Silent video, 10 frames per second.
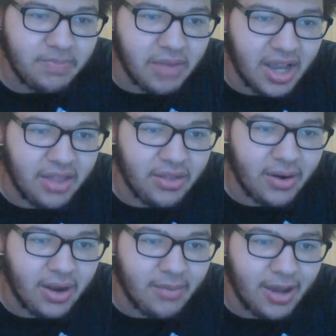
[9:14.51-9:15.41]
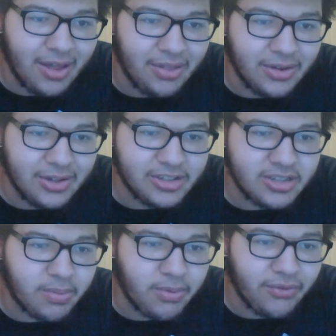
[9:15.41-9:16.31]
My other my other used
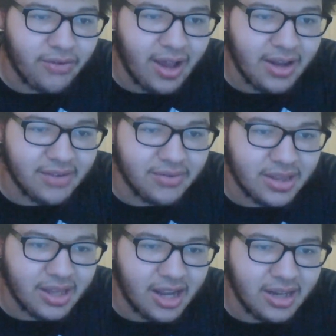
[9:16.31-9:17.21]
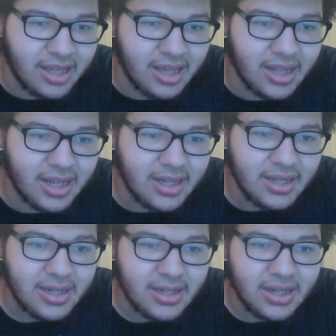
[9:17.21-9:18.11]
to provide everything I need
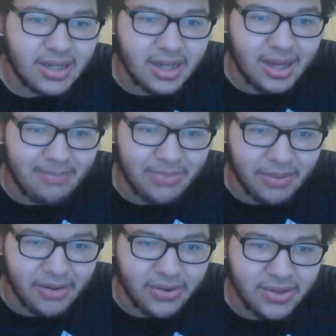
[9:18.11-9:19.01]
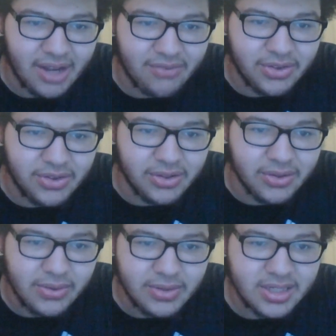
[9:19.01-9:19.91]
uh, I'm going to have to
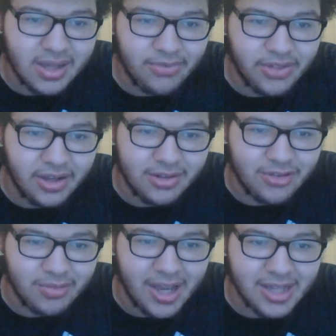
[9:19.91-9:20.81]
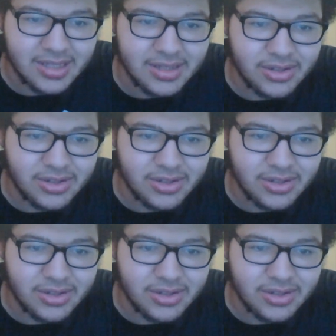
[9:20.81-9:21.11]
do something dramatic,